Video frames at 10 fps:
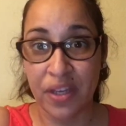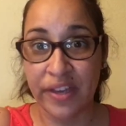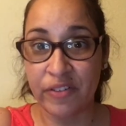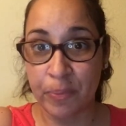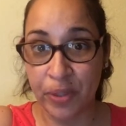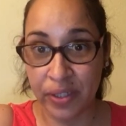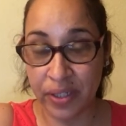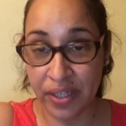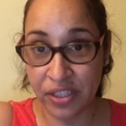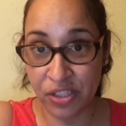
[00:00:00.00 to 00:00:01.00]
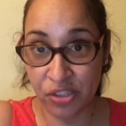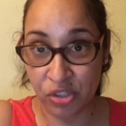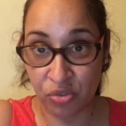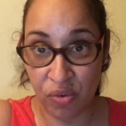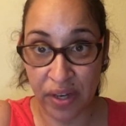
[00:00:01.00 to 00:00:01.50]
If a book gets
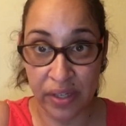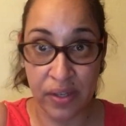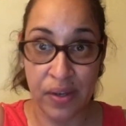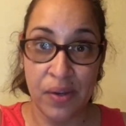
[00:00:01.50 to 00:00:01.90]
destroyed,